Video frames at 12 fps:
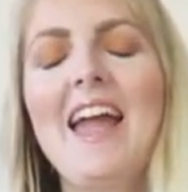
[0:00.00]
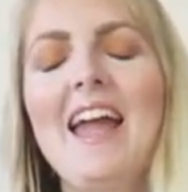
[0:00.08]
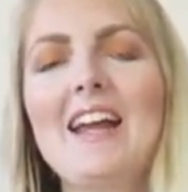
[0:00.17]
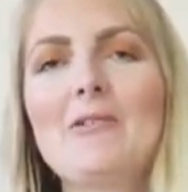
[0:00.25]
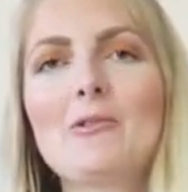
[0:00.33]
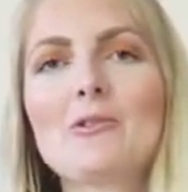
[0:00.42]

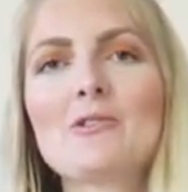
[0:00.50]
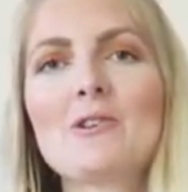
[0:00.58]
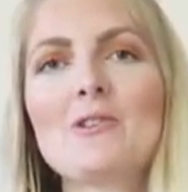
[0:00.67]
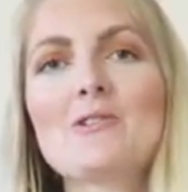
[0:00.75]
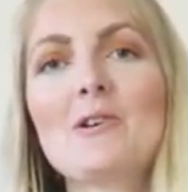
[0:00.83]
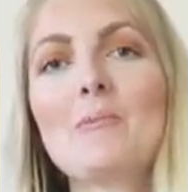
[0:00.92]
and
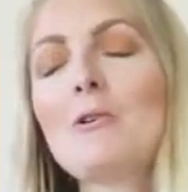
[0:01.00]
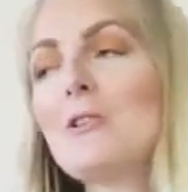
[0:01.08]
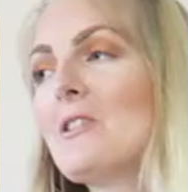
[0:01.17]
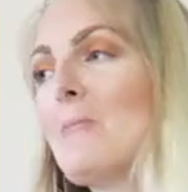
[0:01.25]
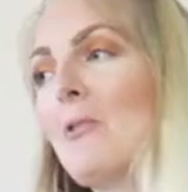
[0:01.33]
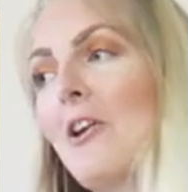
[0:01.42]
also some
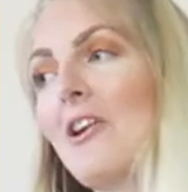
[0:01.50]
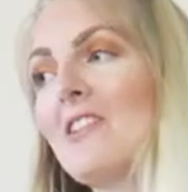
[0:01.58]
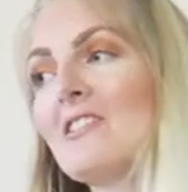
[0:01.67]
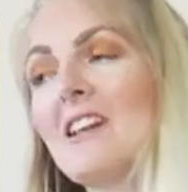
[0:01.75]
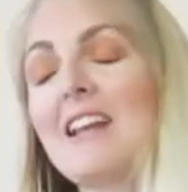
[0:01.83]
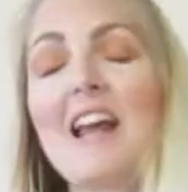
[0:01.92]
beauty
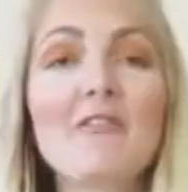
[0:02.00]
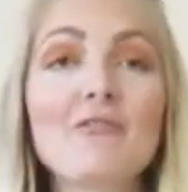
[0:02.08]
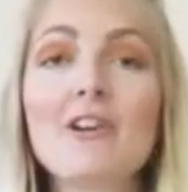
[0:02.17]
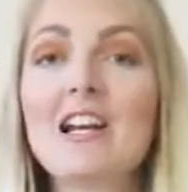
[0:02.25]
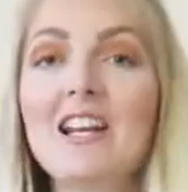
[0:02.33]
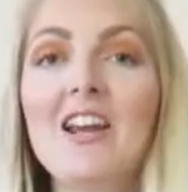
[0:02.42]
products that I
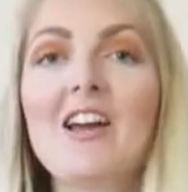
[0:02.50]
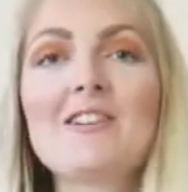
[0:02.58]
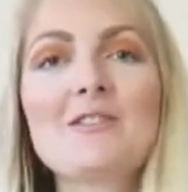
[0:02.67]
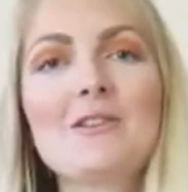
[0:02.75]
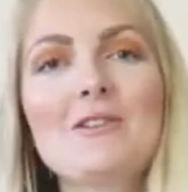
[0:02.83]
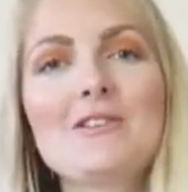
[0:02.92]
really
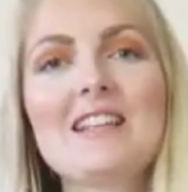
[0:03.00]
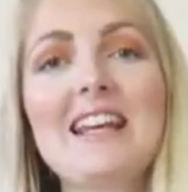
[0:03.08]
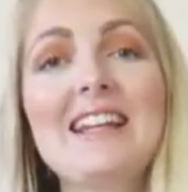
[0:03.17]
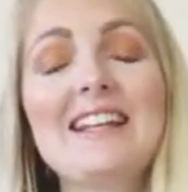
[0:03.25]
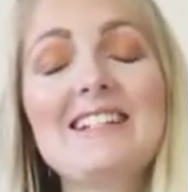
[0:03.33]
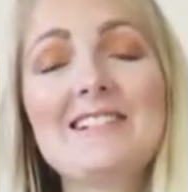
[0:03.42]
like to use
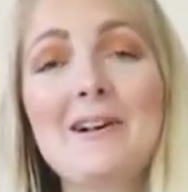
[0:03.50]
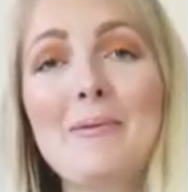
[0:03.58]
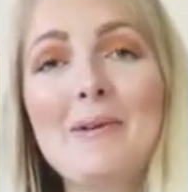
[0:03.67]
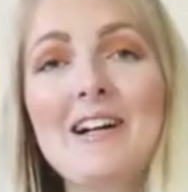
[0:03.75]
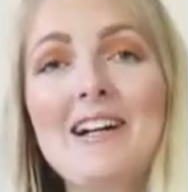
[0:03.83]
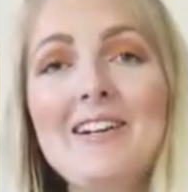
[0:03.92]
in the
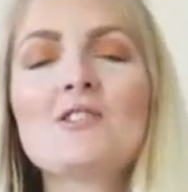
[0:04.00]
summer.